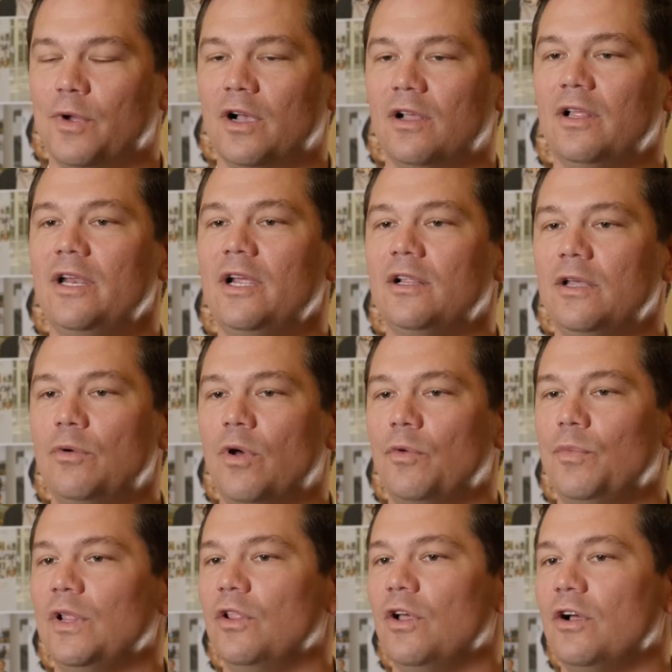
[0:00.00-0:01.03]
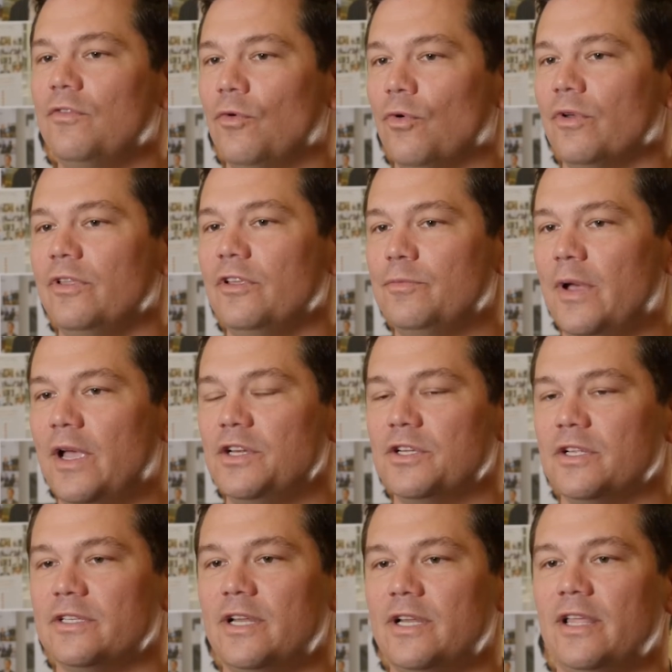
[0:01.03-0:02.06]
But clinically, what do we look for in these
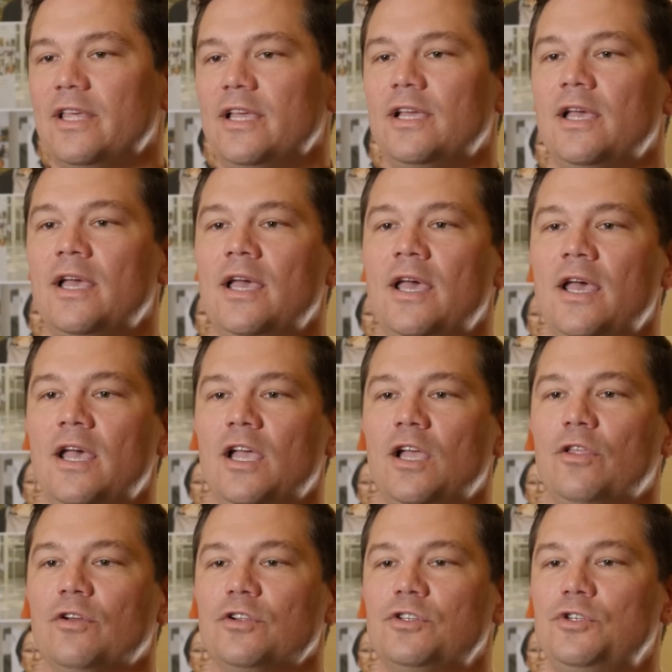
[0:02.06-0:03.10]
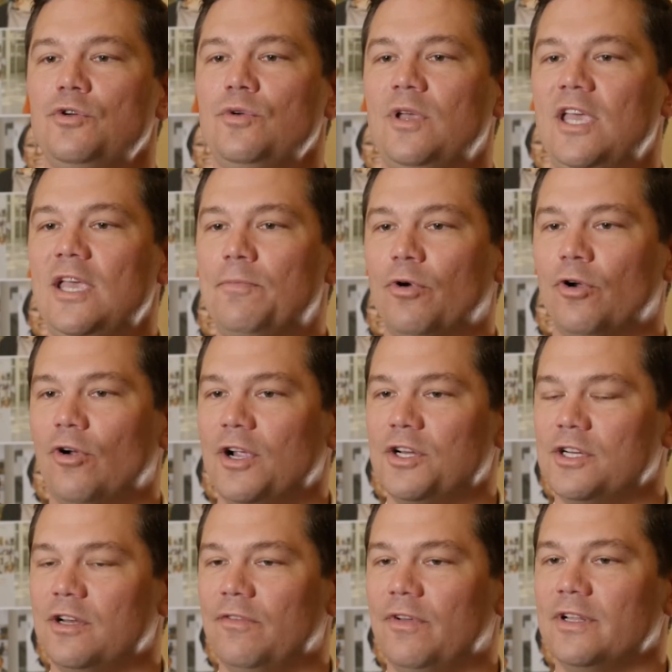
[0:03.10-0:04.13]
patients? And I think you know, there's two key
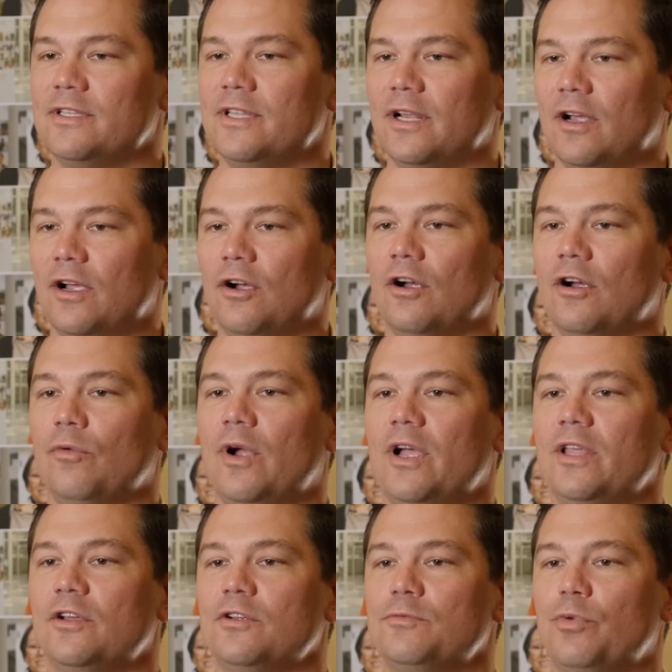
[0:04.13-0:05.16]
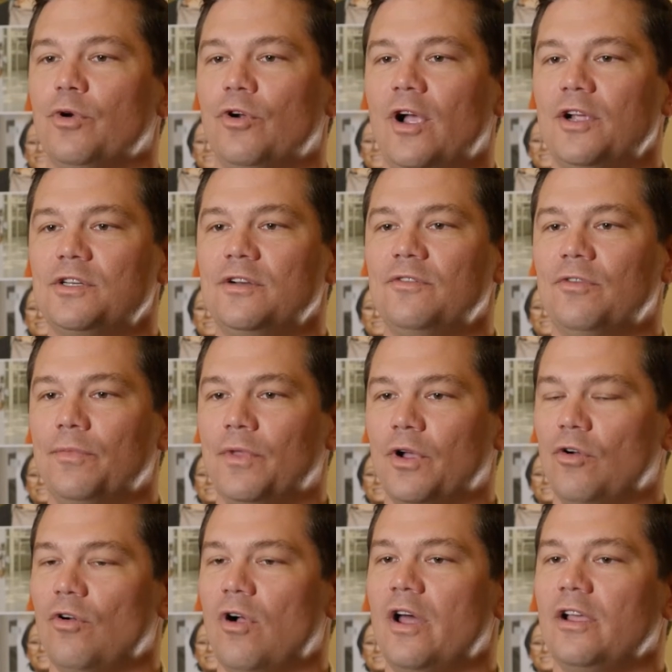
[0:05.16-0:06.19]
progression events that occur, right? There's progression from the
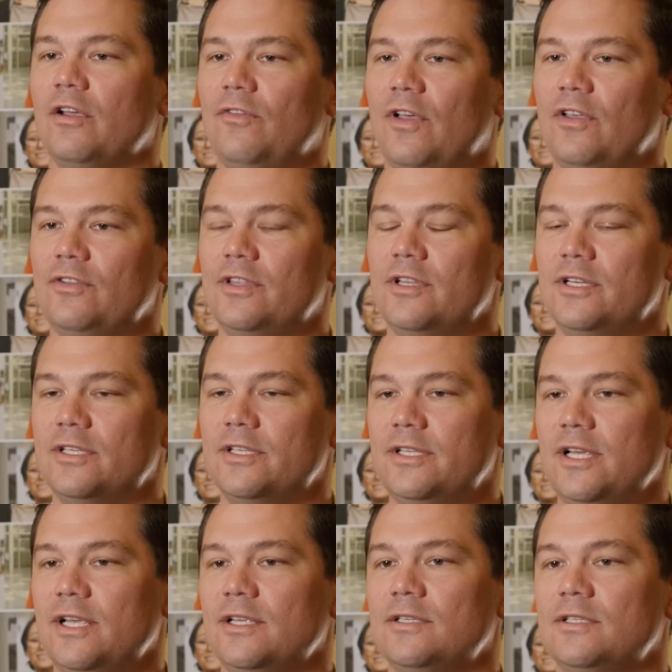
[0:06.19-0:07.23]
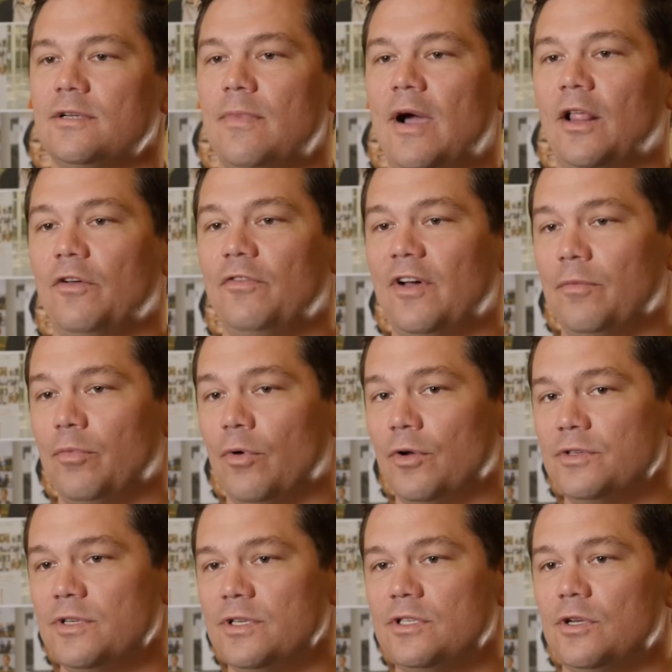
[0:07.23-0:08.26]
chronic phase of the disease to
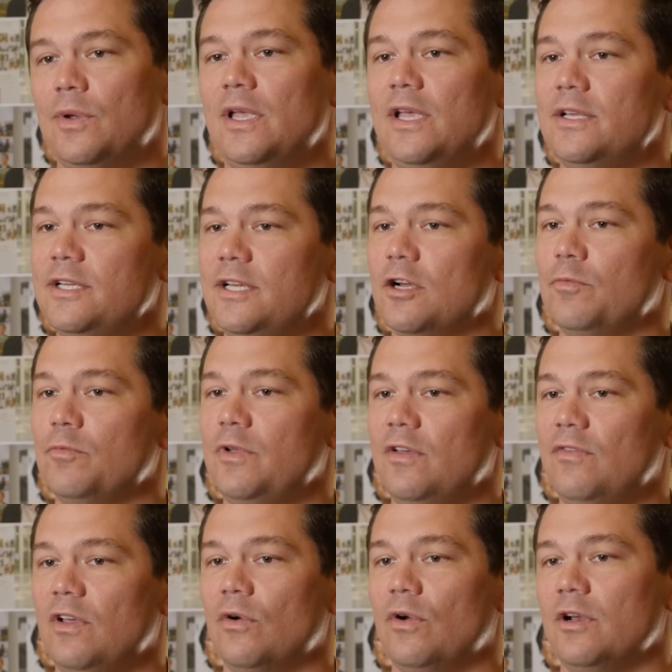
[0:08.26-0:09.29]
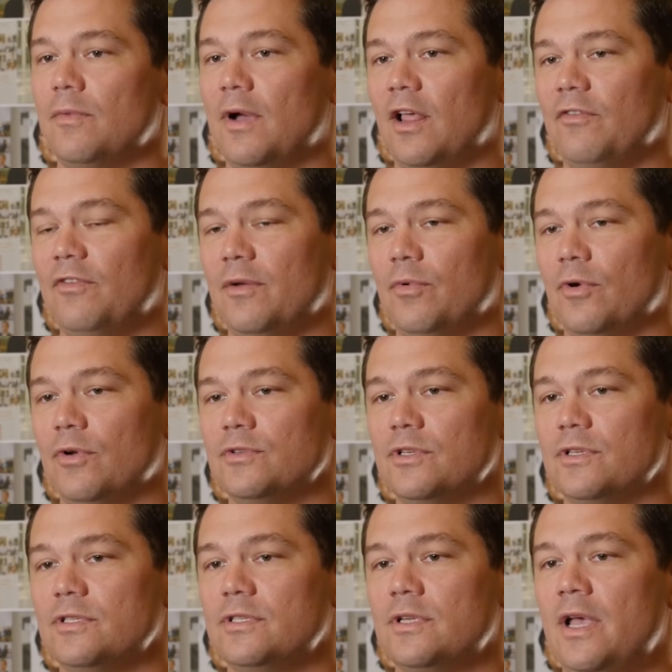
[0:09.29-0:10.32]
myelofibrosis, so ET or PV going to myelofibrosis
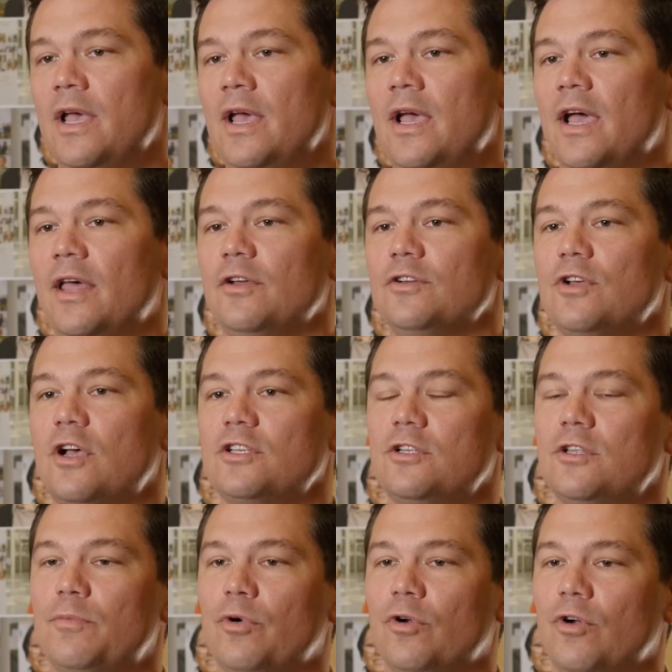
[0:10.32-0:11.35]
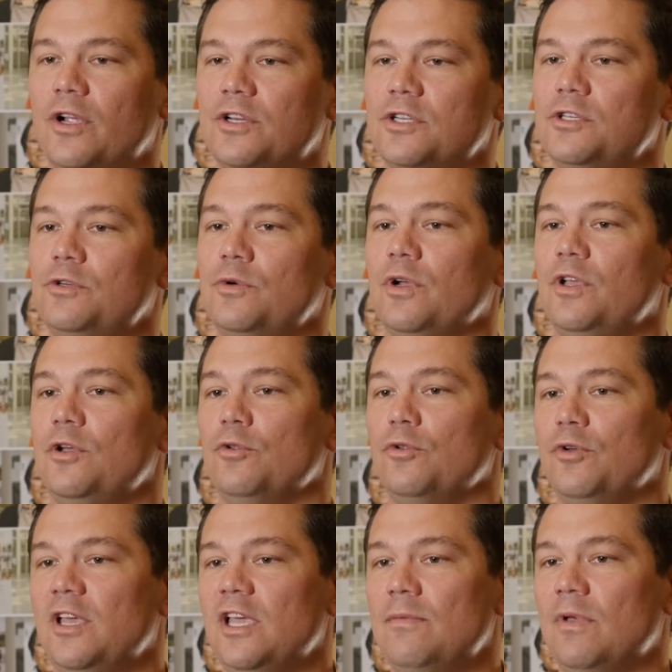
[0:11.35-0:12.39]
myelofibrosis. And there's also the progression to acute
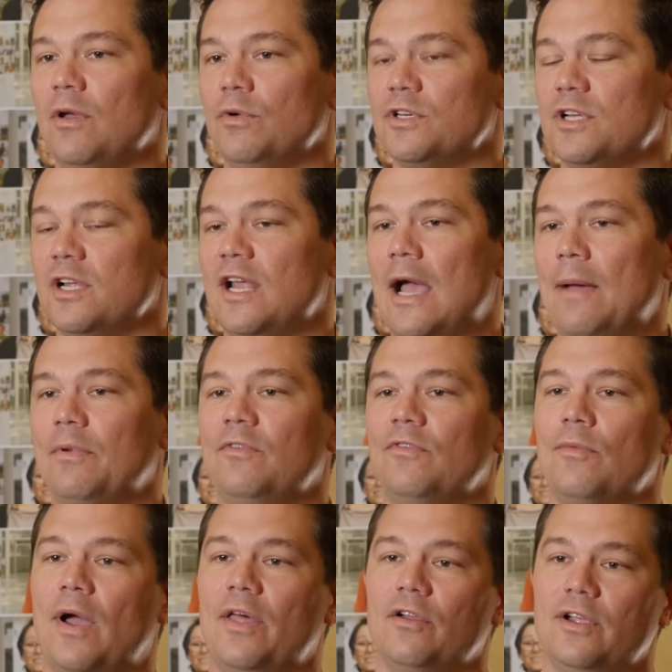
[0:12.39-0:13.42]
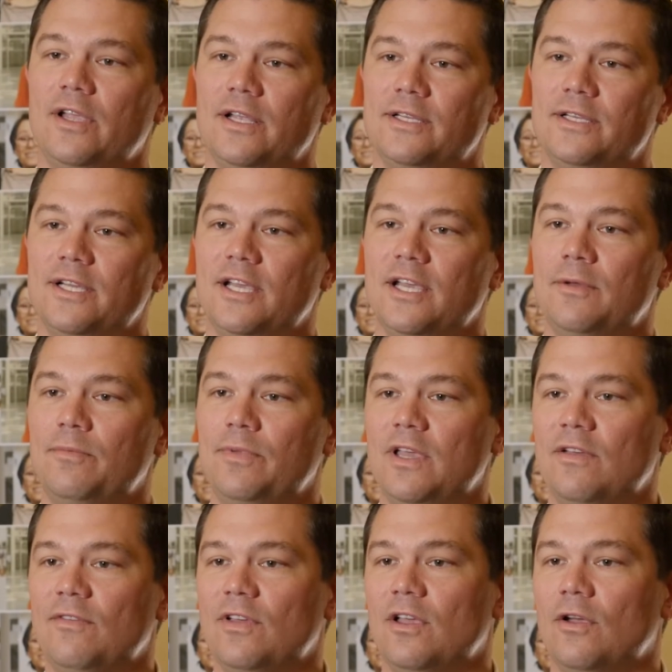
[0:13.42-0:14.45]
leukemia, which can happen from either ET,
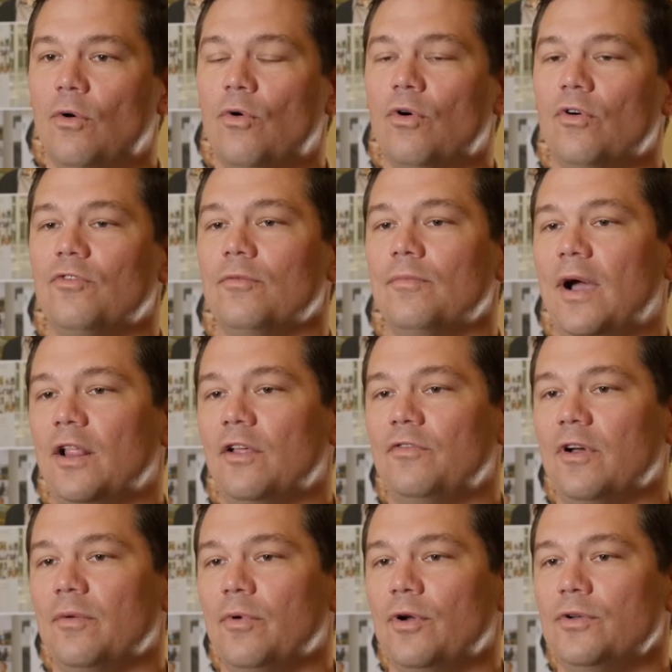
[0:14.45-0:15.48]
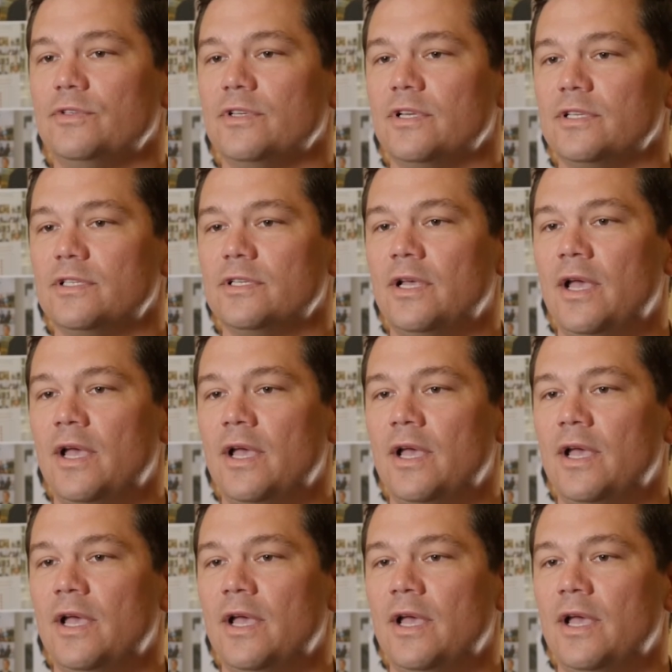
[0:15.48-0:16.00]
PV, or from myelofibrosis.